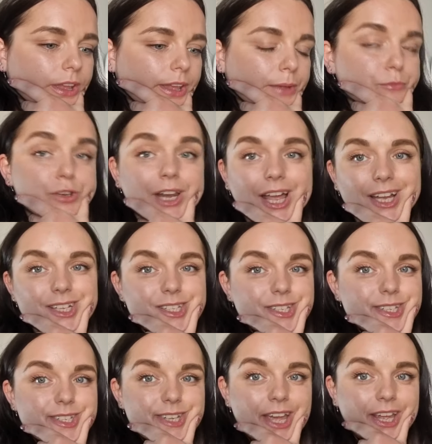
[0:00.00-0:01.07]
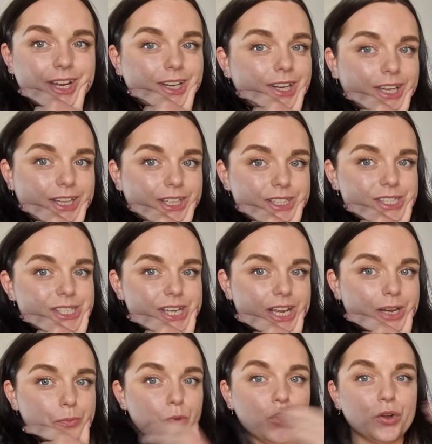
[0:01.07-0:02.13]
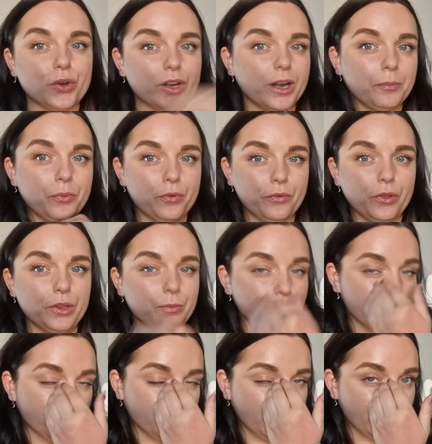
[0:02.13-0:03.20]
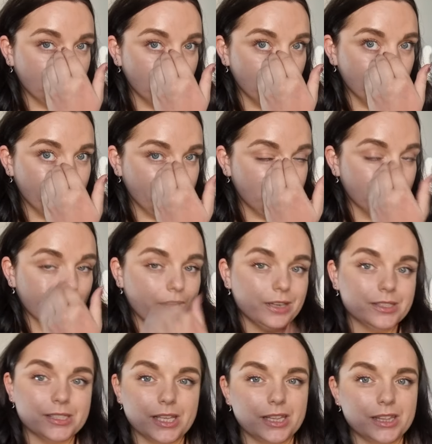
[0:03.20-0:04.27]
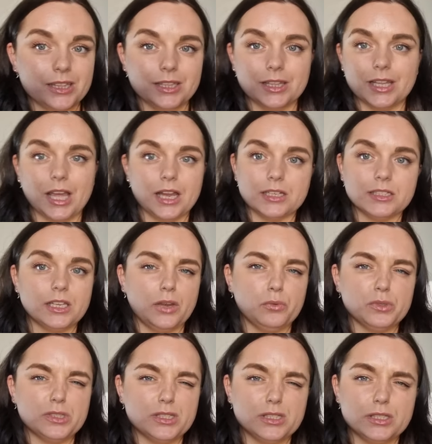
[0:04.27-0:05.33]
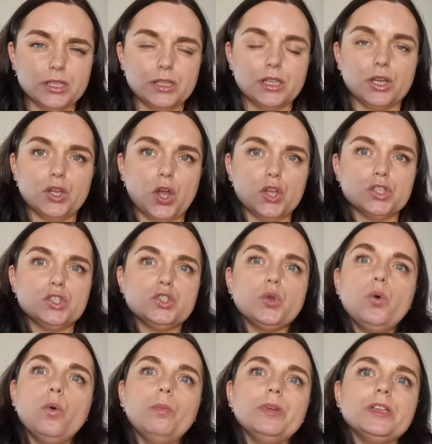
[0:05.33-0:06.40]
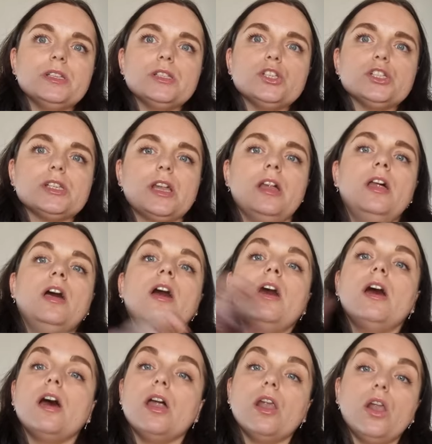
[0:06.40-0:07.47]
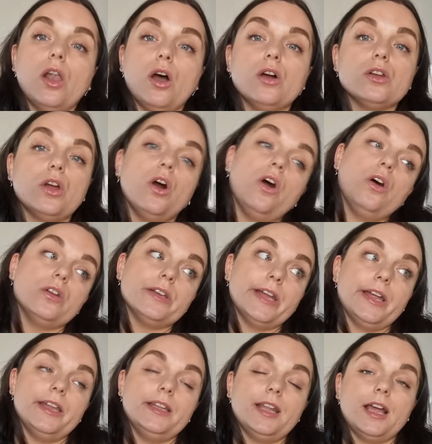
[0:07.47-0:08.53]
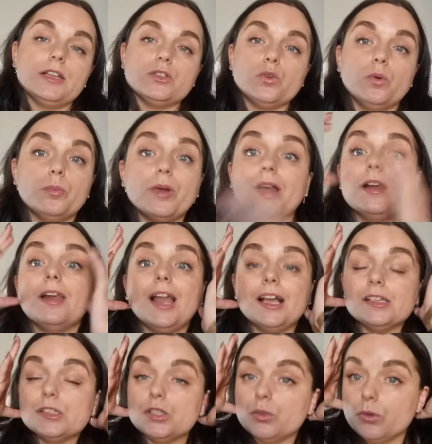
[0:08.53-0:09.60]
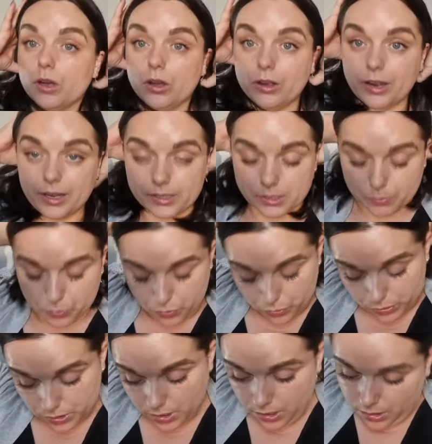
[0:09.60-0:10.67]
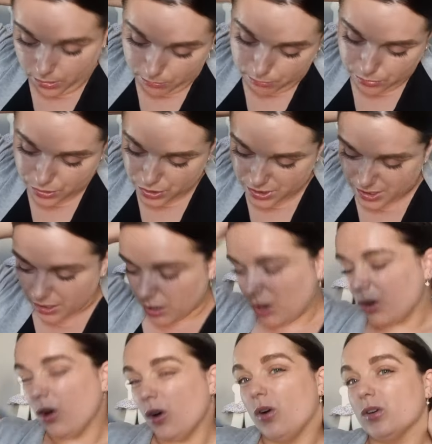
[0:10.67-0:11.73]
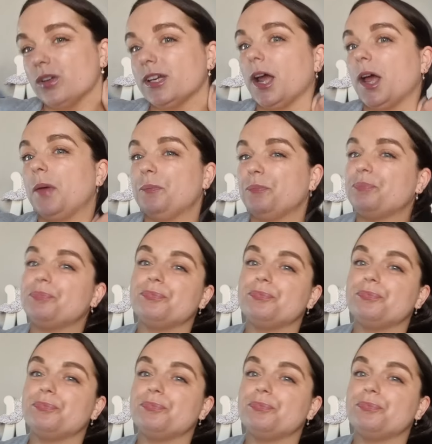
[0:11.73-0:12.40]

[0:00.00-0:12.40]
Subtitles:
Relax and Style, like this style of product, and I prefer them from like homemade brands than that was the soap is just a lot harder in that sort of brand. Lasts you longer, I suppose, but just a lot harder.